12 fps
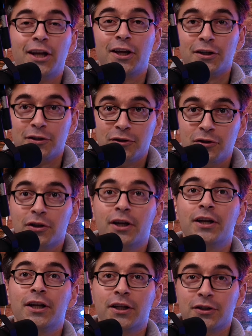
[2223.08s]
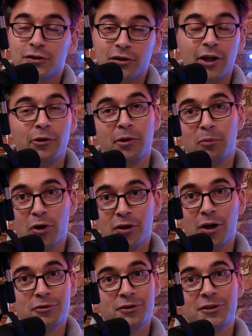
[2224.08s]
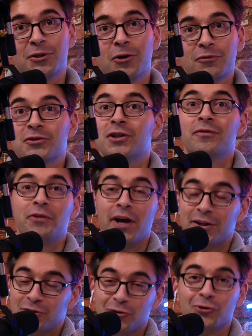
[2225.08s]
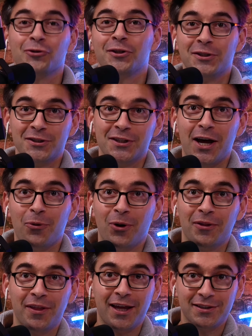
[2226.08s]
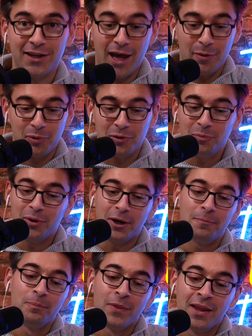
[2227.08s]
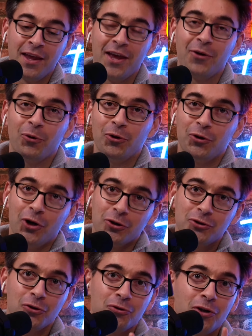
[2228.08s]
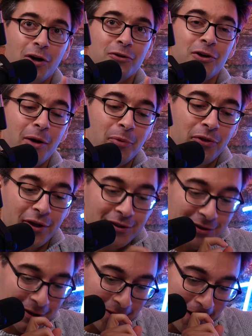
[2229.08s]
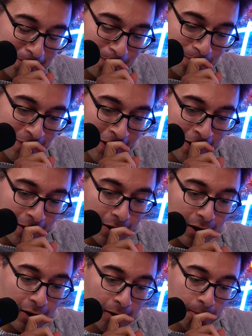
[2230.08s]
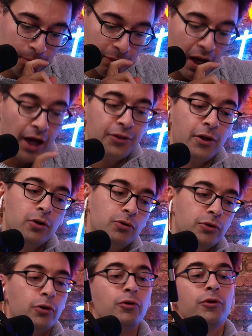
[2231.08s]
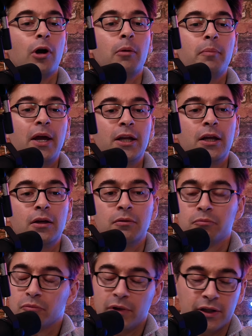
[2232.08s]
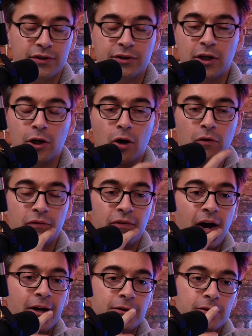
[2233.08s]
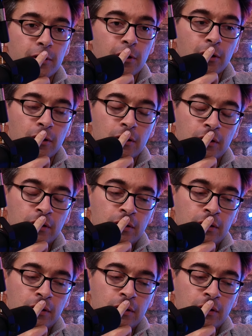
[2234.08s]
is. It is. Larry Merlo, C E O of C V S, certainly does not want that to happen. But, well, you know, so a couple things on that. Um, I think there, there are many, like C E O of Pfizer,